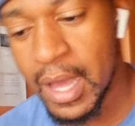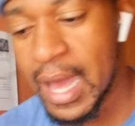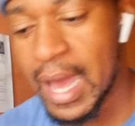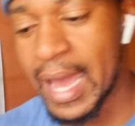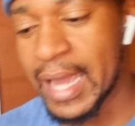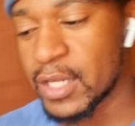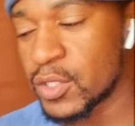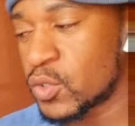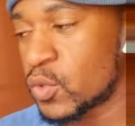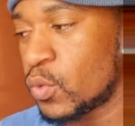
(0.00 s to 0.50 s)

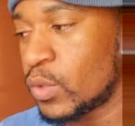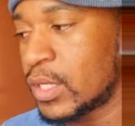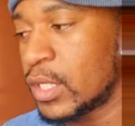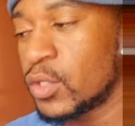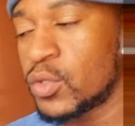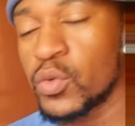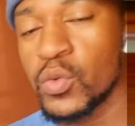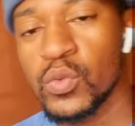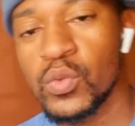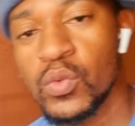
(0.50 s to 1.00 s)
I took
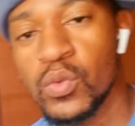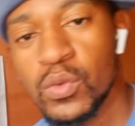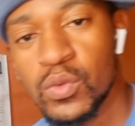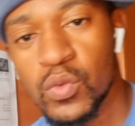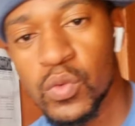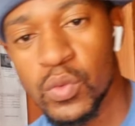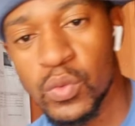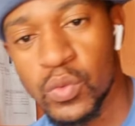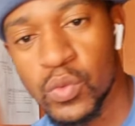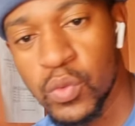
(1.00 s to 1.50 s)
it
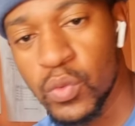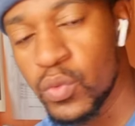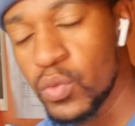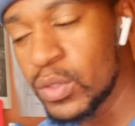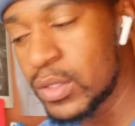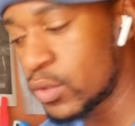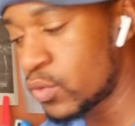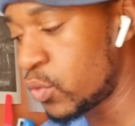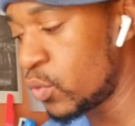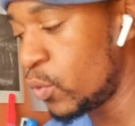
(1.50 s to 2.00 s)

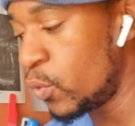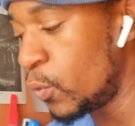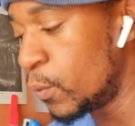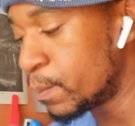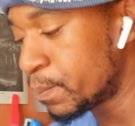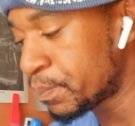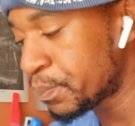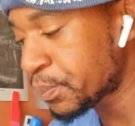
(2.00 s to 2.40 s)
to